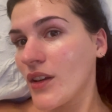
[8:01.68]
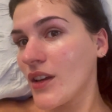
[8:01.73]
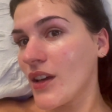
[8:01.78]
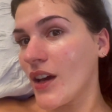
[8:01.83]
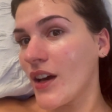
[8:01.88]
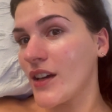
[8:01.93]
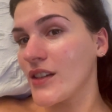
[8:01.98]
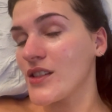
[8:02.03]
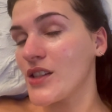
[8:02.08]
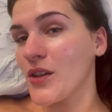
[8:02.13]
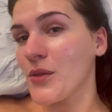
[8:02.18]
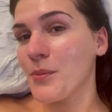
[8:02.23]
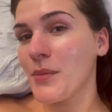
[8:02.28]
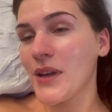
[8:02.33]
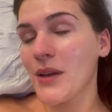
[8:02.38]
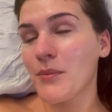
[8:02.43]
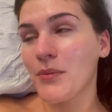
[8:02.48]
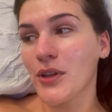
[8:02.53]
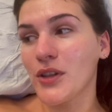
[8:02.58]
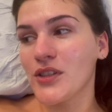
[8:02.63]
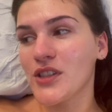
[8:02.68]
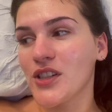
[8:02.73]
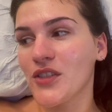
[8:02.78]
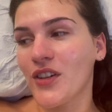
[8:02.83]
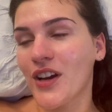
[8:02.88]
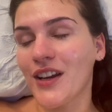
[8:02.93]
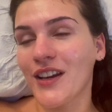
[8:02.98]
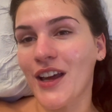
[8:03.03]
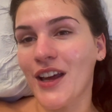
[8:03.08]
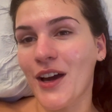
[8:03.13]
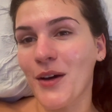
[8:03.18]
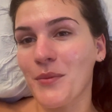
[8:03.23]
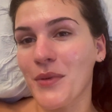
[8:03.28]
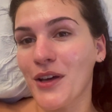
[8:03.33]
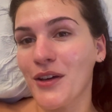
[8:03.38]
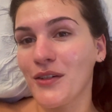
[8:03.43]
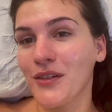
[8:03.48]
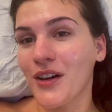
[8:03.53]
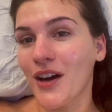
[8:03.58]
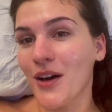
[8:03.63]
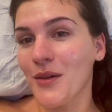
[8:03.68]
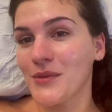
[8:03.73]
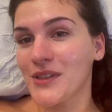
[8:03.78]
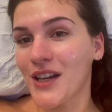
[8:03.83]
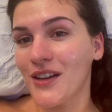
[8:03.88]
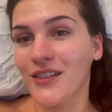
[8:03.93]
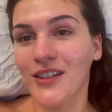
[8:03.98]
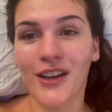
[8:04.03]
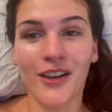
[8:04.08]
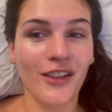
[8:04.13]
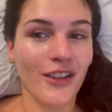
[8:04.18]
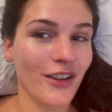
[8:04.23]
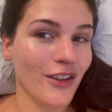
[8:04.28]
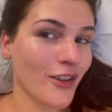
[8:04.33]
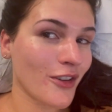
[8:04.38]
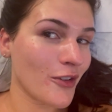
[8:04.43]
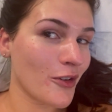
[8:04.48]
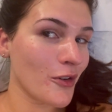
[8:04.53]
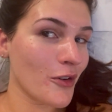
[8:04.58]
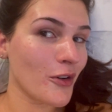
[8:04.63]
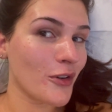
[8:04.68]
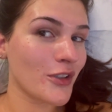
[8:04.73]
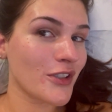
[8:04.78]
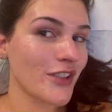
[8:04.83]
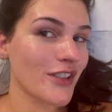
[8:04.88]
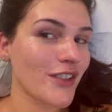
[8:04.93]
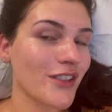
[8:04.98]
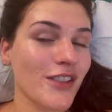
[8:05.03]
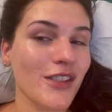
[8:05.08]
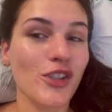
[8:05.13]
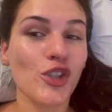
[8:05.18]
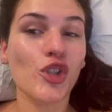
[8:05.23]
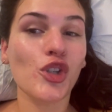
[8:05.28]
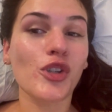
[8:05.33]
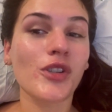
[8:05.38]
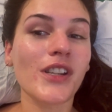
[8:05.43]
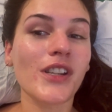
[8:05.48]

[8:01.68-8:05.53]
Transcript: Yeah, so a bit blotchy right now, but it'll calm down and I'll look gorgeous in 2